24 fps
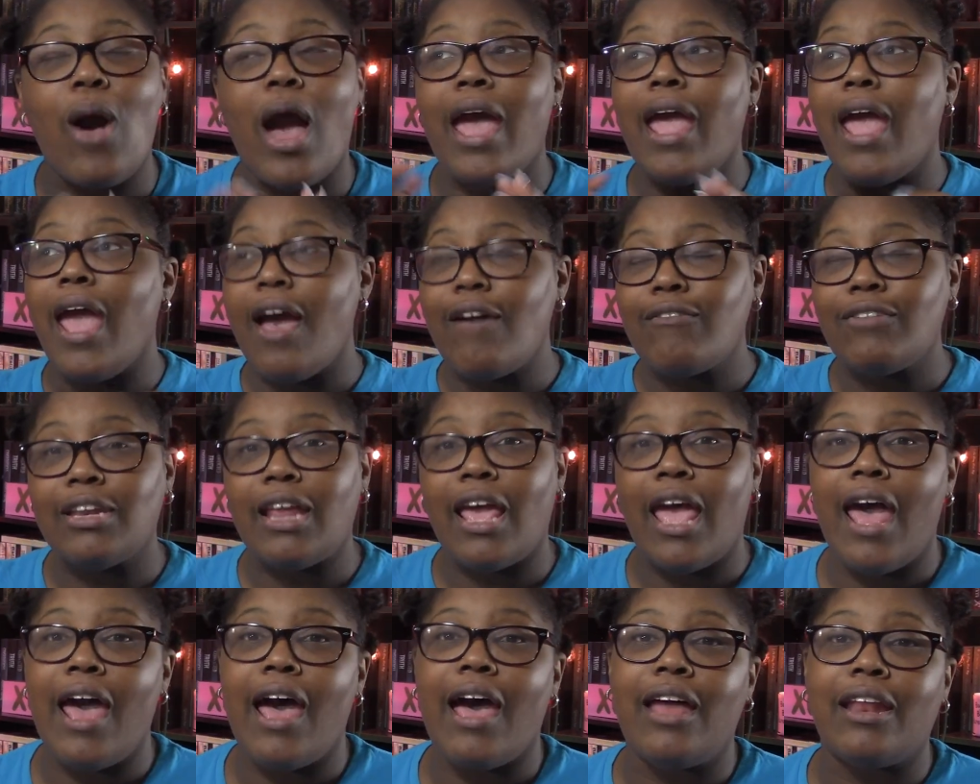I haven't
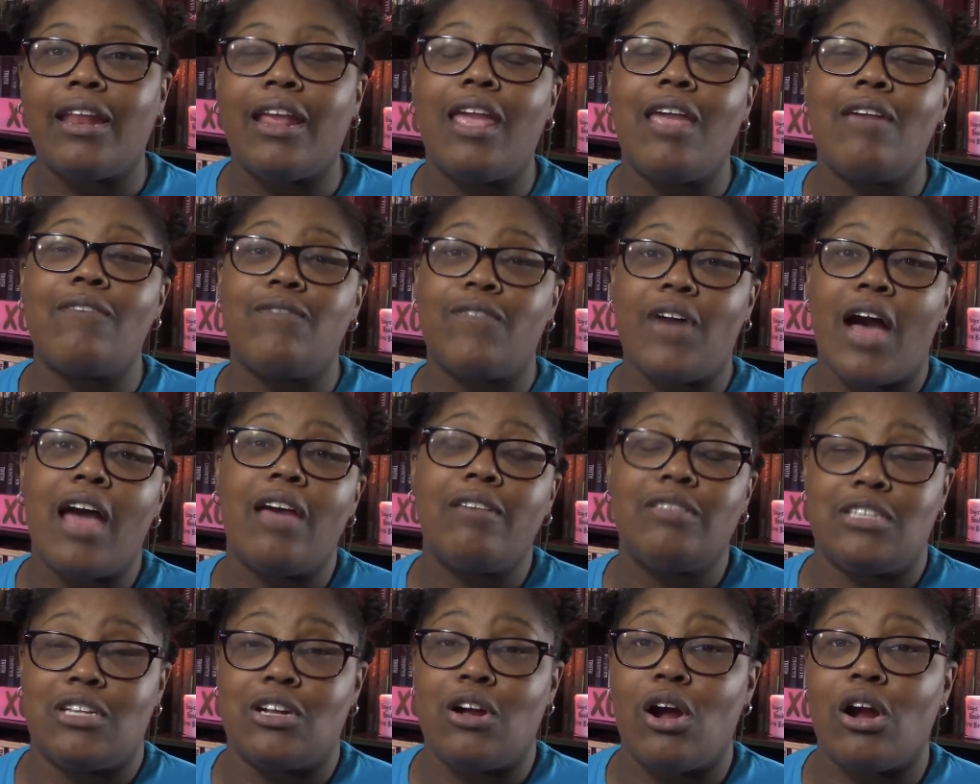had a
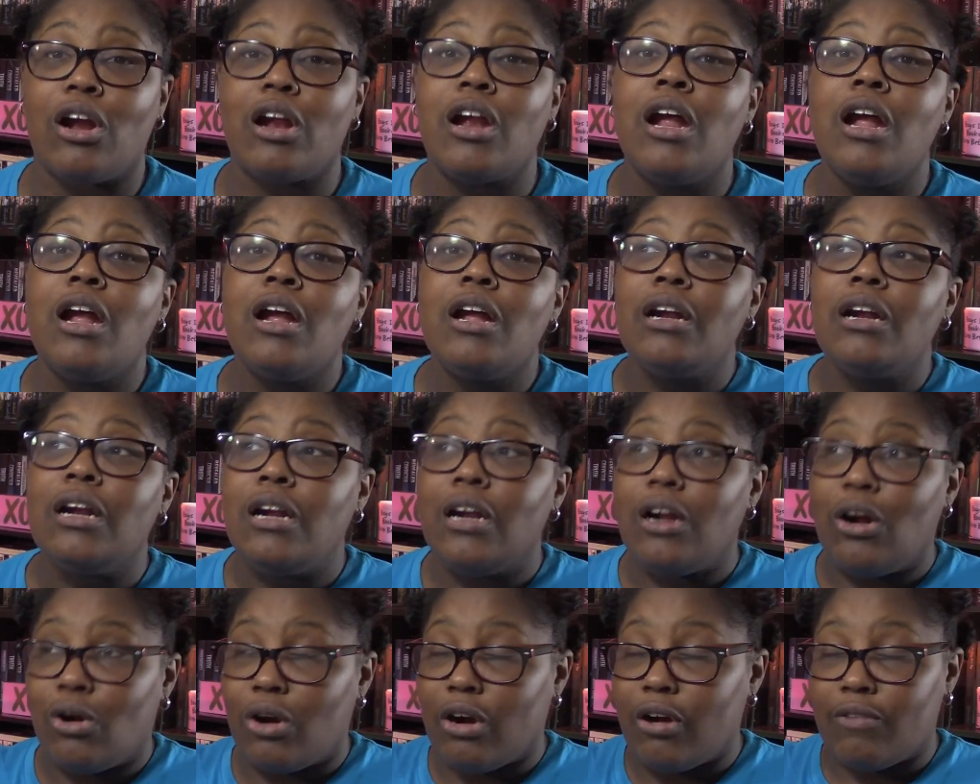five-star
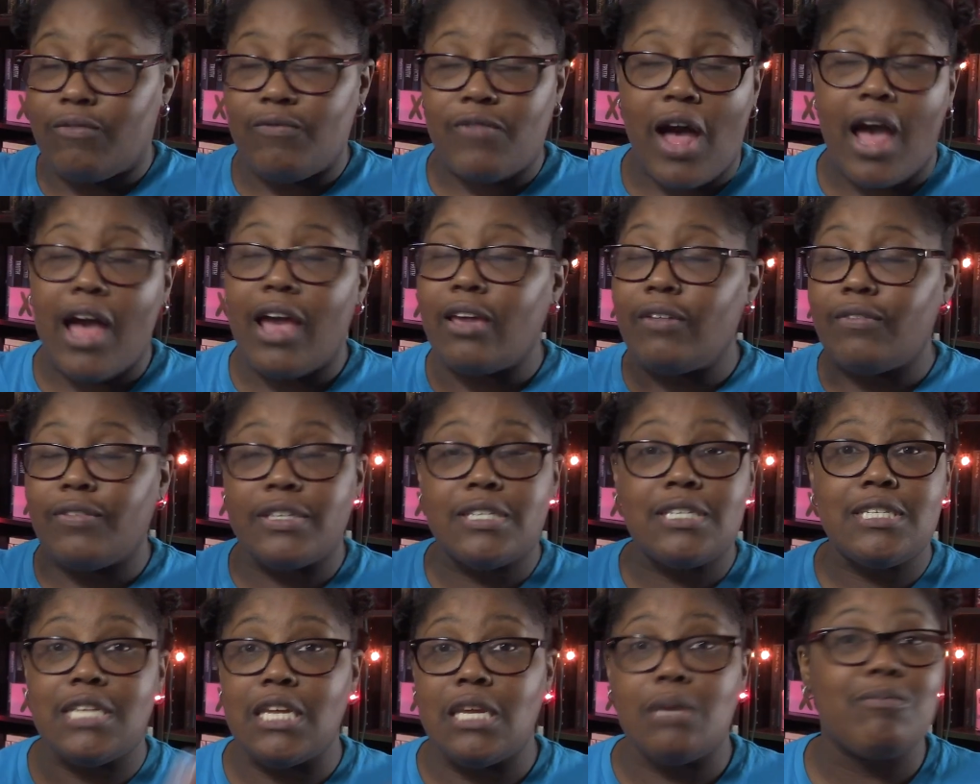or
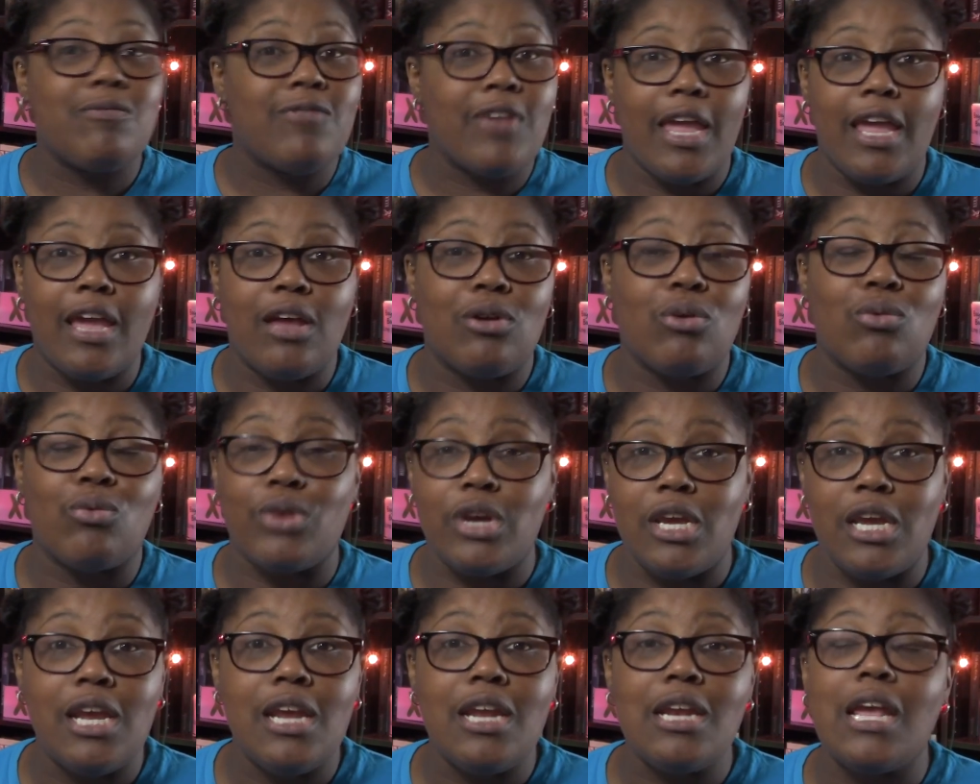five-steam fan
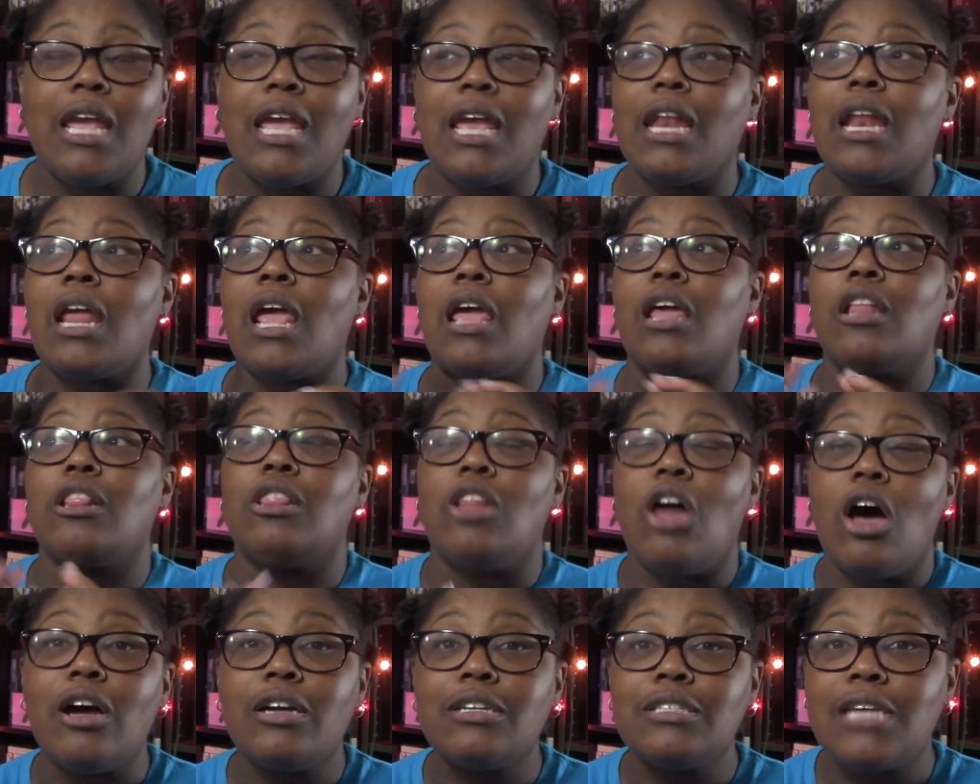read in a
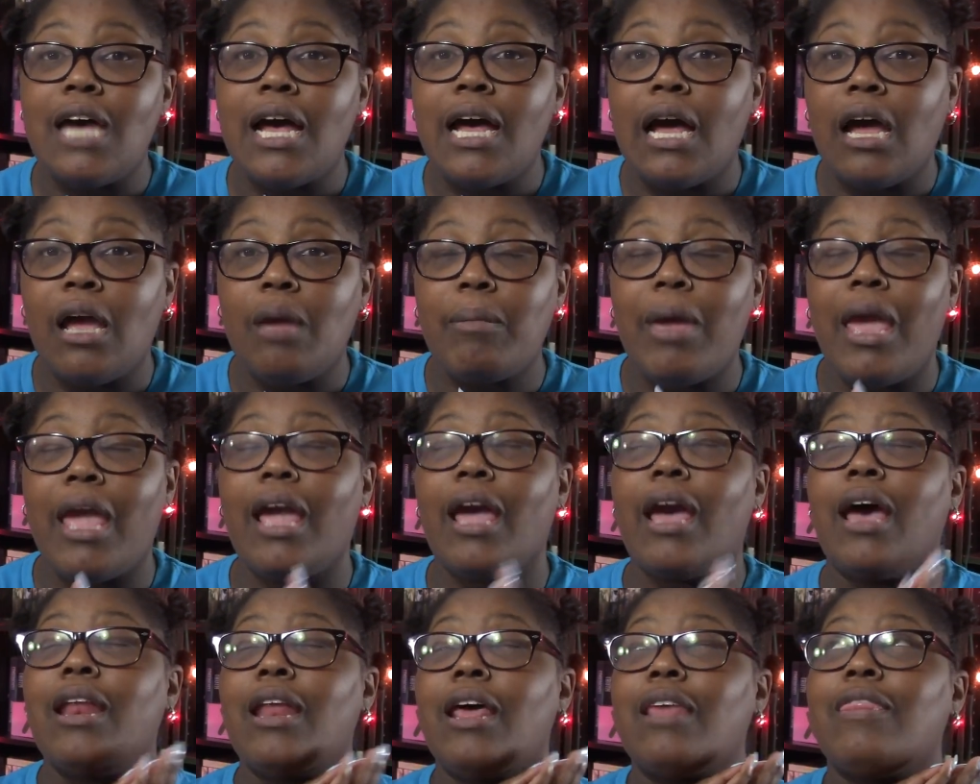long time,
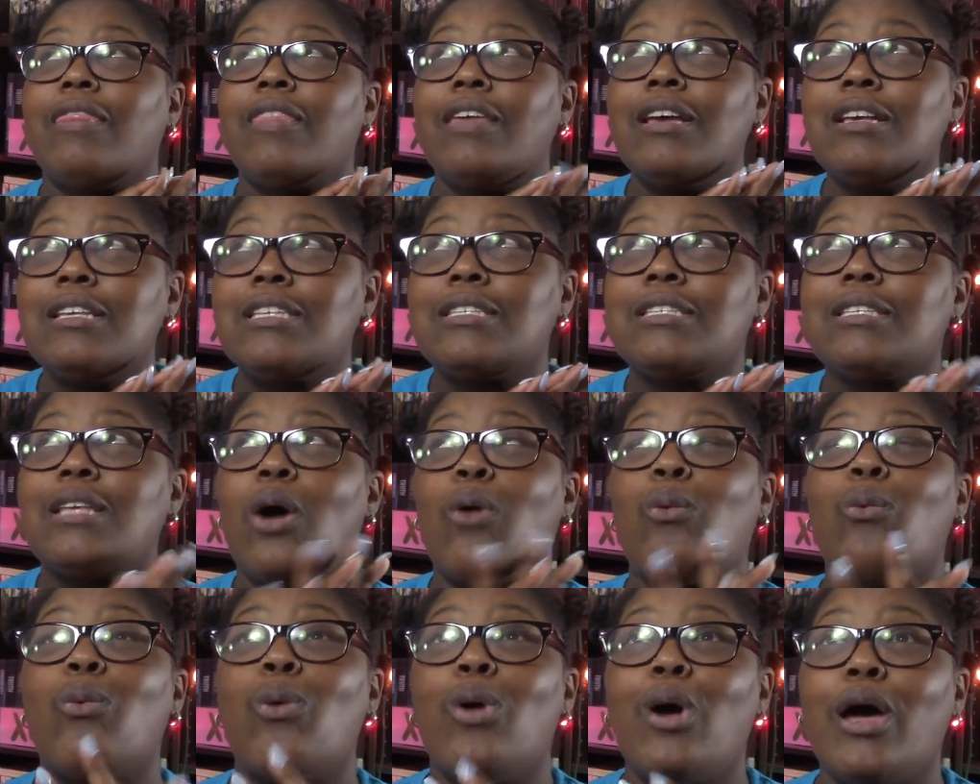and this
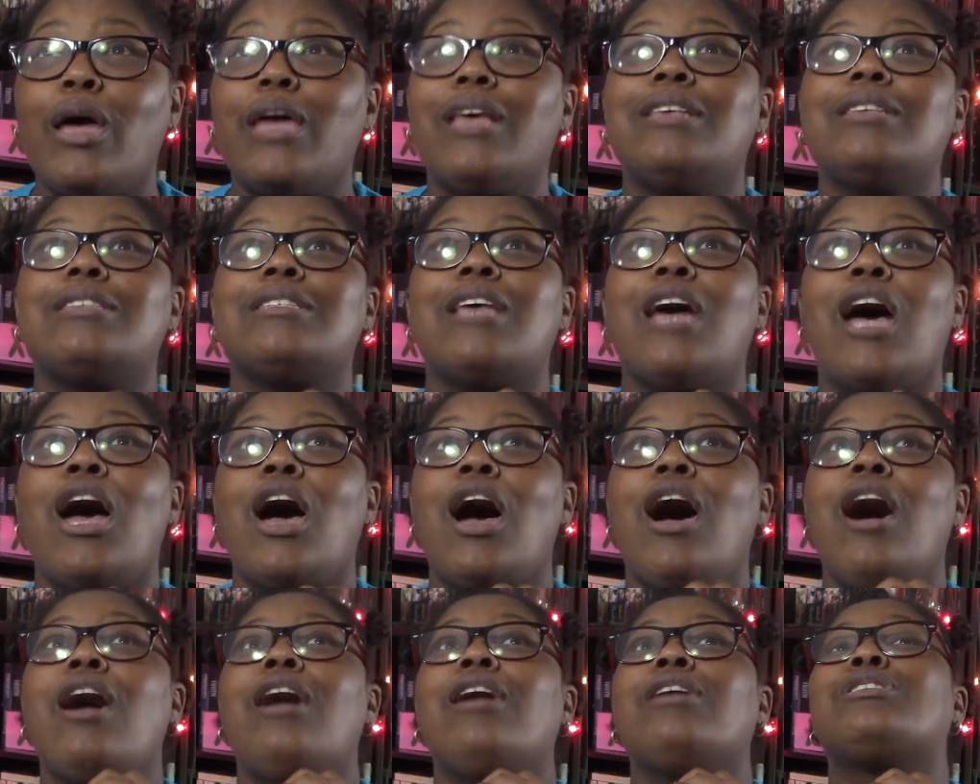was
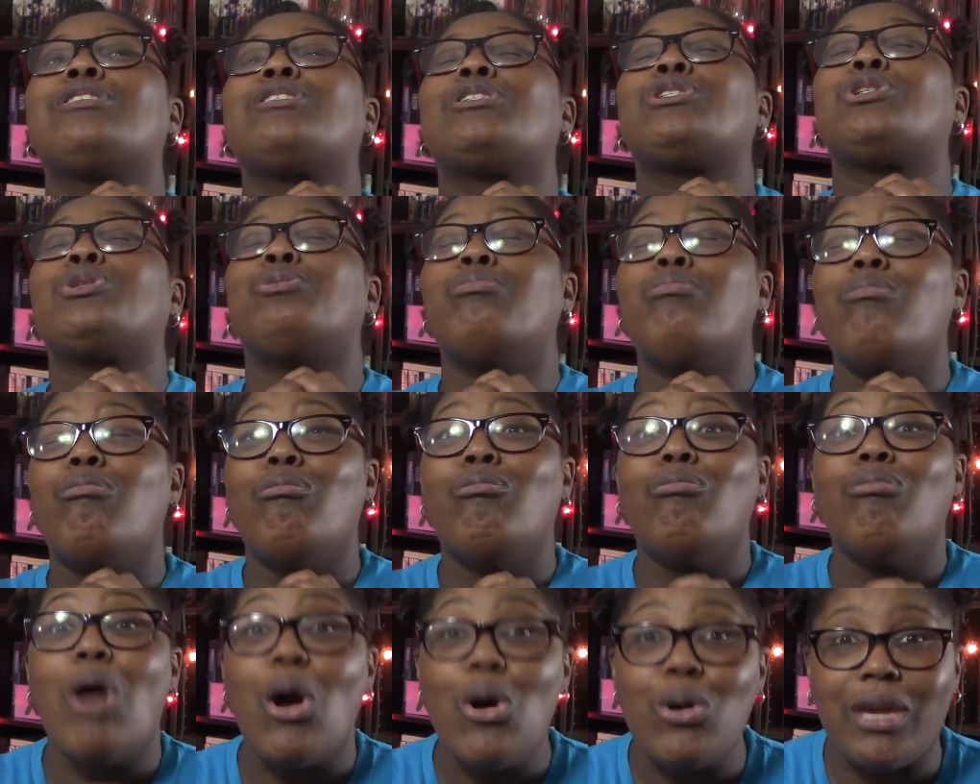
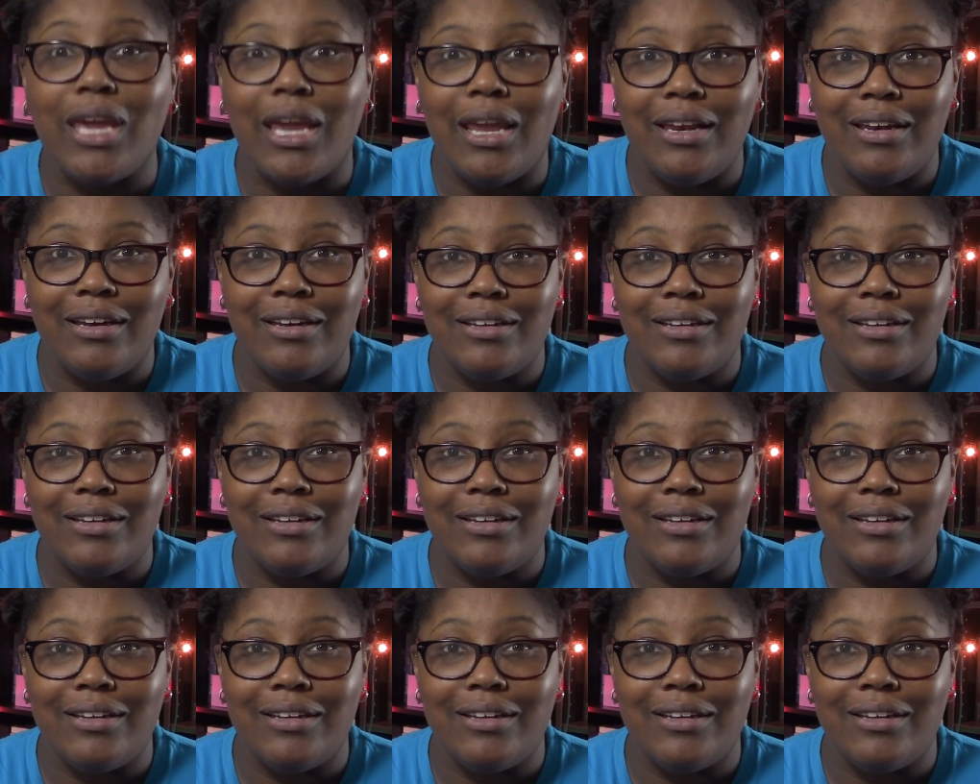smoking.